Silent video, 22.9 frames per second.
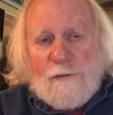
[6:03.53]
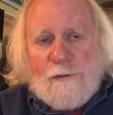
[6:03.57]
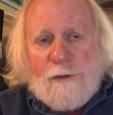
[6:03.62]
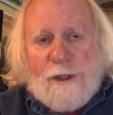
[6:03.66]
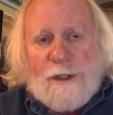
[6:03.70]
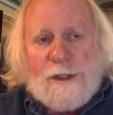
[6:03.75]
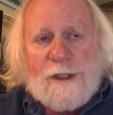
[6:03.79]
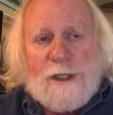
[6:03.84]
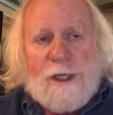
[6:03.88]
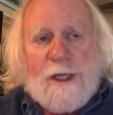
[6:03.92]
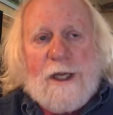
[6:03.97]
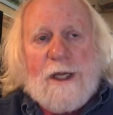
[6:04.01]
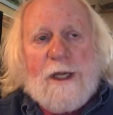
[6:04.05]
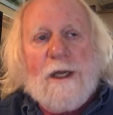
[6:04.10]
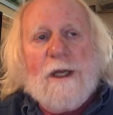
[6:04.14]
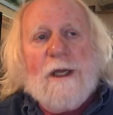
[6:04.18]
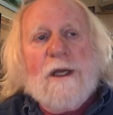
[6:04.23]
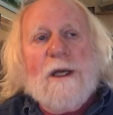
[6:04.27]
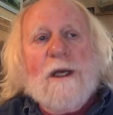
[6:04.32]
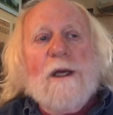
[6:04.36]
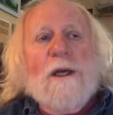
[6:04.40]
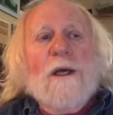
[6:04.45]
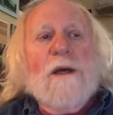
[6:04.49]
reasoning,
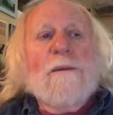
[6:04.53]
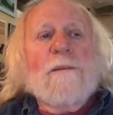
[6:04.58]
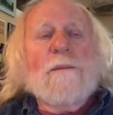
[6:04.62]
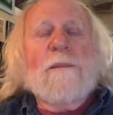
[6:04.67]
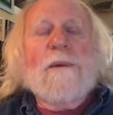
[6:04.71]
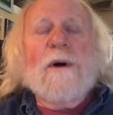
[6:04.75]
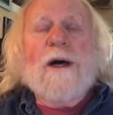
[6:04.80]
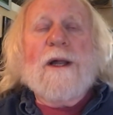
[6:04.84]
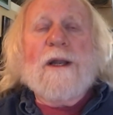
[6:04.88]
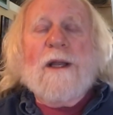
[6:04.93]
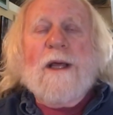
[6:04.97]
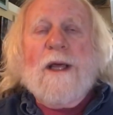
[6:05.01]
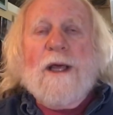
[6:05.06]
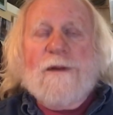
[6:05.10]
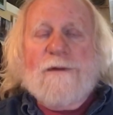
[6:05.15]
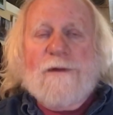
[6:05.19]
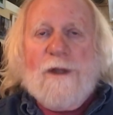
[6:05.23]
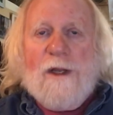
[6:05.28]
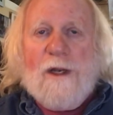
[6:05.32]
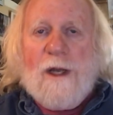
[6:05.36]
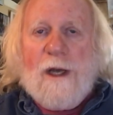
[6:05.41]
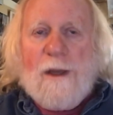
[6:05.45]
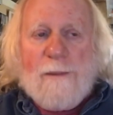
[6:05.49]
but
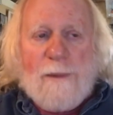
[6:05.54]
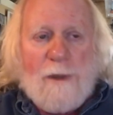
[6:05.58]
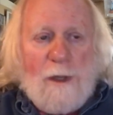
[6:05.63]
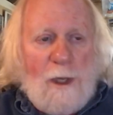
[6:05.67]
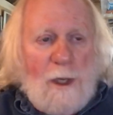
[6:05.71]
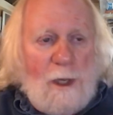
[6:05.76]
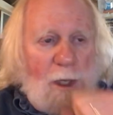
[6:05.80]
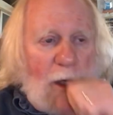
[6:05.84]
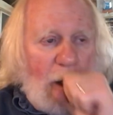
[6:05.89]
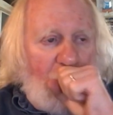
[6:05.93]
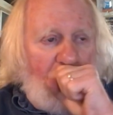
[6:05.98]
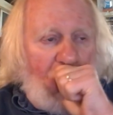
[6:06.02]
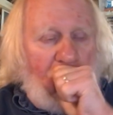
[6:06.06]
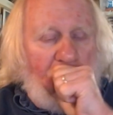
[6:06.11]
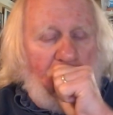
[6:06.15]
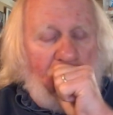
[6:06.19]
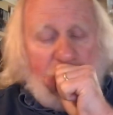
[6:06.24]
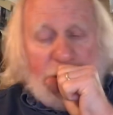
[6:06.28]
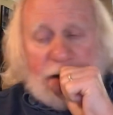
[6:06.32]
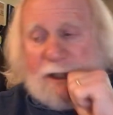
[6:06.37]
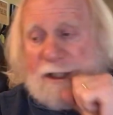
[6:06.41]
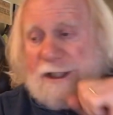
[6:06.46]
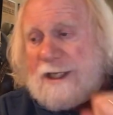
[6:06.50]
ended up
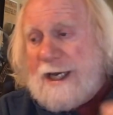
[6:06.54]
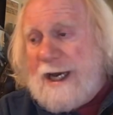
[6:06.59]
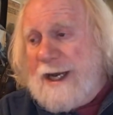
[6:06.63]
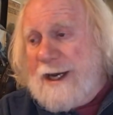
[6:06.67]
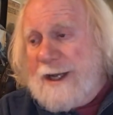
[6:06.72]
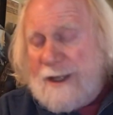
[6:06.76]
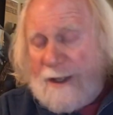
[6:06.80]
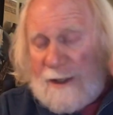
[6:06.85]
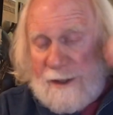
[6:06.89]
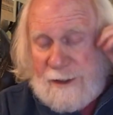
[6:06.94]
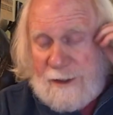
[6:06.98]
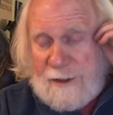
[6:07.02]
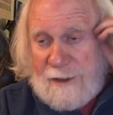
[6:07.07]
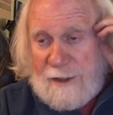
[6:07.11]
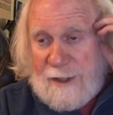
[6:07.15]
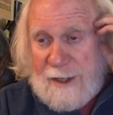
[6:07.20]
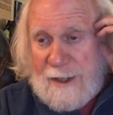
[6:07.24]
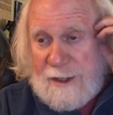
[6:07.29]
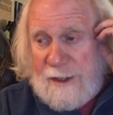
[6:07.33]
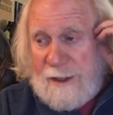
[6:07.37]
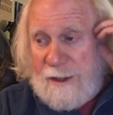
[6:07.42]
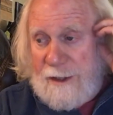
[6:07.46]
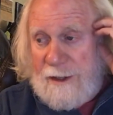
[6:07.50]
deciding
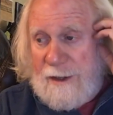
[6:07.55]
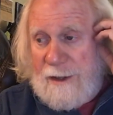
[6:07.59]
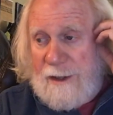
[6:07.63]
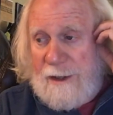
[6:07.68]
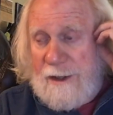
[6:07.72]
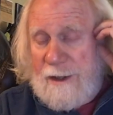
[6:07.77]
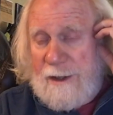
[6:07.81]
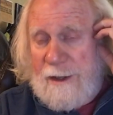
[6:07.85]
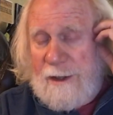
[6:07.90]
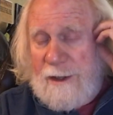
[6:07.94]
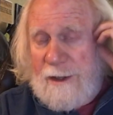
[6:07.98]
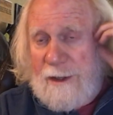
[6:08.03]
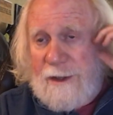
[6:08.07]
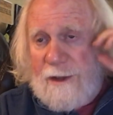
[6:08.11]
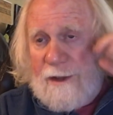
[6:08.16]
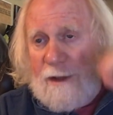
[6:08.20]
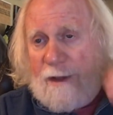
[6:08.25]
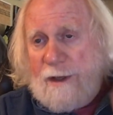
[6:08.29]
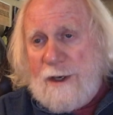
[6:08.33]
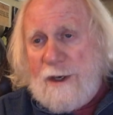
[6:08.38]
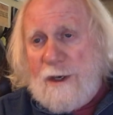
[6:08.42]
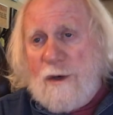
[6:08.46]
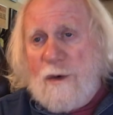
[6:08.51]
that
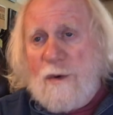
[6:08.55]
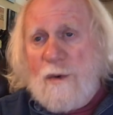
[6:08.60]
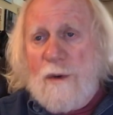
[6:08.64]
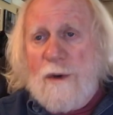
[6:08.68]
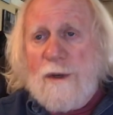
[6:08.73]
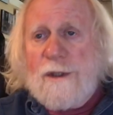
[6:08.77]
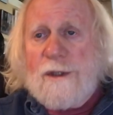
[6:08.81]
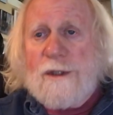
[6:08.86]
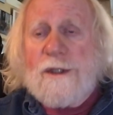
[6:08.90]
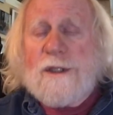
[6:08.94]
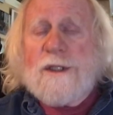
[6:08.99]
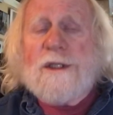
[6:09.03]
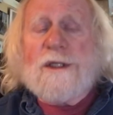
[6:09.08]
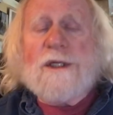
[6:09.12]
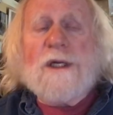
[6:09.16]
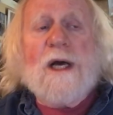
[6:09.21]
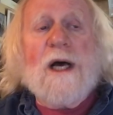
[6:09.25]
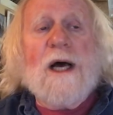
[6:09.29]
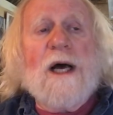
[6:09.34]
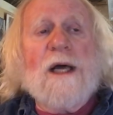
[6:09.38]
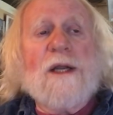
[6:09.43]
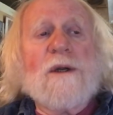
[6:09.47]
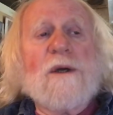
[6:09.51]
the court did
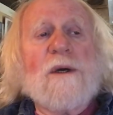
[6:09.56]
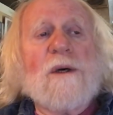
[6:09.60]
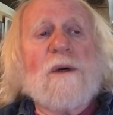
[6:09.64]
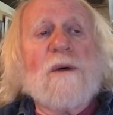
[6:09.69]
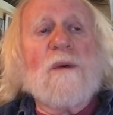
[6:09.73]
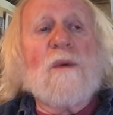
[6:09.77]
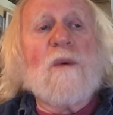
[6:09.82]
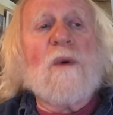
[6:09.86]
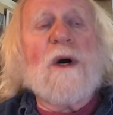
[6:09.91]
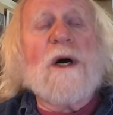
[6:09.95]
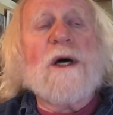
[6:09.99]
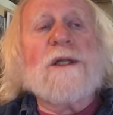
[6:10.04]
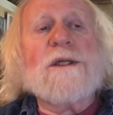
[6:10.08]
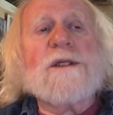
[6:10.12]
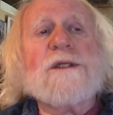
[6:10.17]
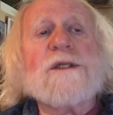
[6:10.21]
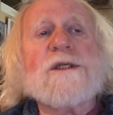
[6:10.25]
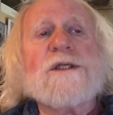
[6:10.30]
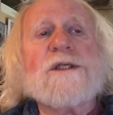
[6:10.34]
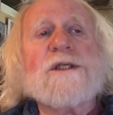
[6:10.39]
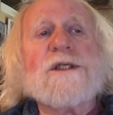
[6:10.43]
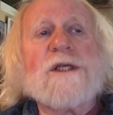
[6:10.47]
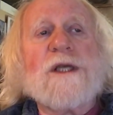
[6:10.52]
not want
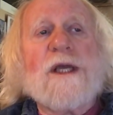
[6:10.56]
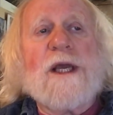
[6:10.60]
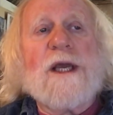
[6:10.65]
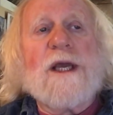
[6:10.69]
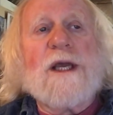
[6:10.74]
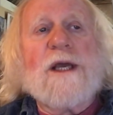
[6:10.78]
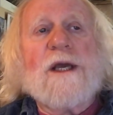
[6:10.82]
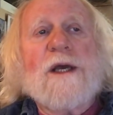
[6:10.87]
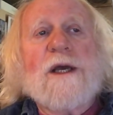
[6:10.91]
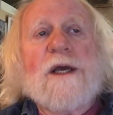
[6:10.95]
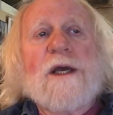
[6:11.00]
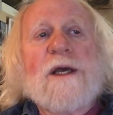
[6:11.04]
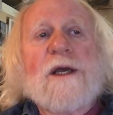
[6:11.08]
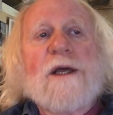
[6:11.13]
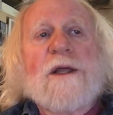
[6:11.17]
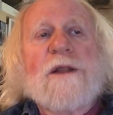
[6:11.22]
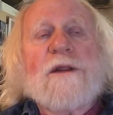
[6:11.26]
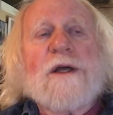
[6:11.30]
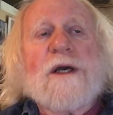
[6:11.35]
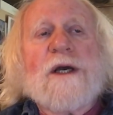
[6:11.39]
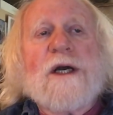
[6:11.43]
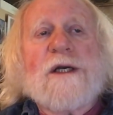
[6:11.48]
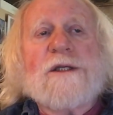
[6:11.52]
to see
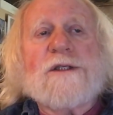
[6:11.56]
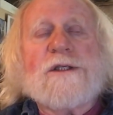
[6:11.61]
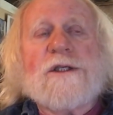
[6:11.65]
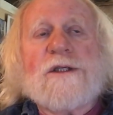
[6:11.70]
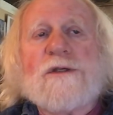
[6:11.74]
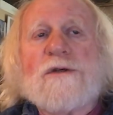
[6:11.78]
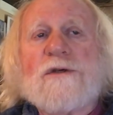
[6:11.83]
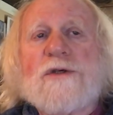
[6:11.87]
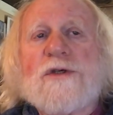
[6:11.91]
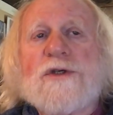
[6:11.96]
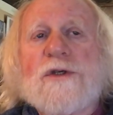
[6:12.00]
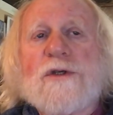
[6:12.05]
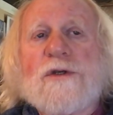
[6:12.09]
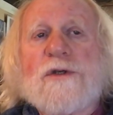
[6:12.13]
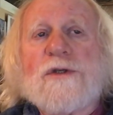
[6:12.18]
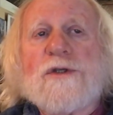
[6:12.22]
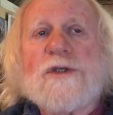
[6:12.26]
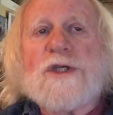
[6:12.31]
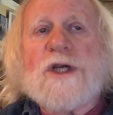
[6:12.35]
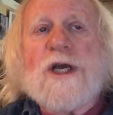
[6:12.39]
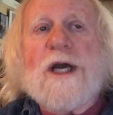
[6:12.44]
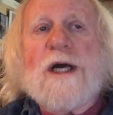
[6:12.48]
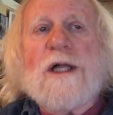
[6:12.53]
the
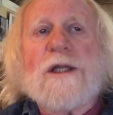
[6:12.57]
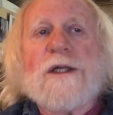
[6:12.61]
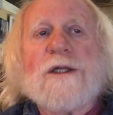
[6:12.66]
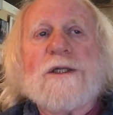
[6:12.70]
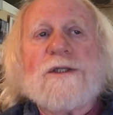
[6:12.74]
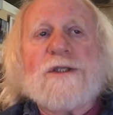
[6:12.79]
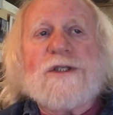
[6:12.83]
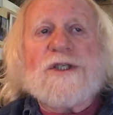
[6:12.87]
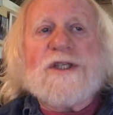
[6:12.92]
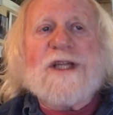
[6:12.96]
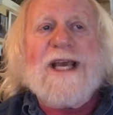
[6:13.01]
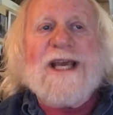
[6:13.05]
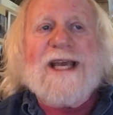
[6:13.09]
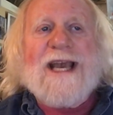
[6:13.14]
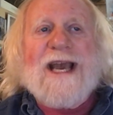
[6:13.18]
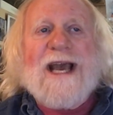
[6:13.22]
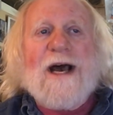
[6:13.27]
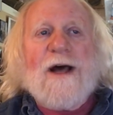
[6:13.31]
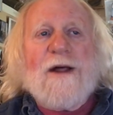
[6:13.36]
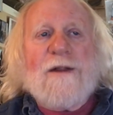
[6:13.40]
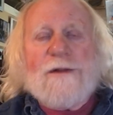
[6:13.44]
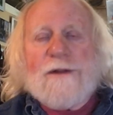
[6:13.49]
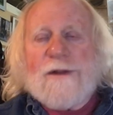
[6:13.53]
constitutional challenge take
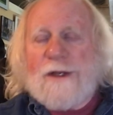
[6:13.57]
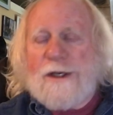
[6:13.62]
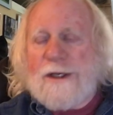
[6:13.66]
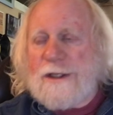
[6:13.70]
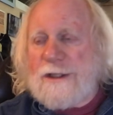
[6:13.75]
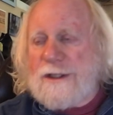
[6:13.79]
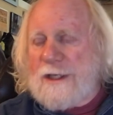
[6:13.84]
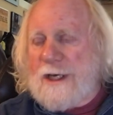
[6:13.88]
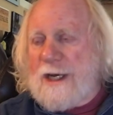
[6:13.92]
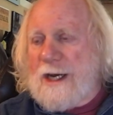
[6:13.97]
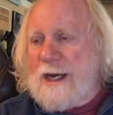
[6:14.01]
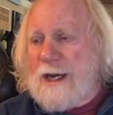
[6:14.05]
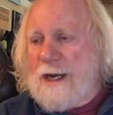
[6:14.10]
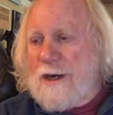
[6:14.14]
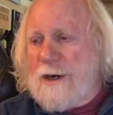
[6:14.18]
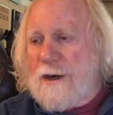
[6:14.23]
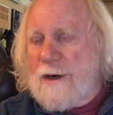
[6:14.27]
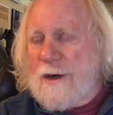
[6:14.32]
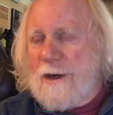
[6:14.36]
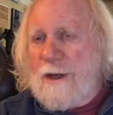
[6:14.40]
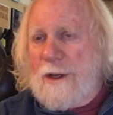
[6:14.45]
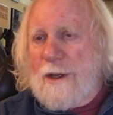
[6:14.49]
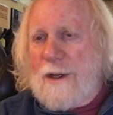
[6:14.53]
out the
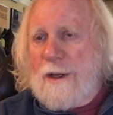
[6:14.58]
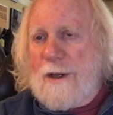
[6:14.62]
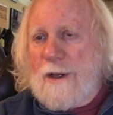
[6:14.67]
entire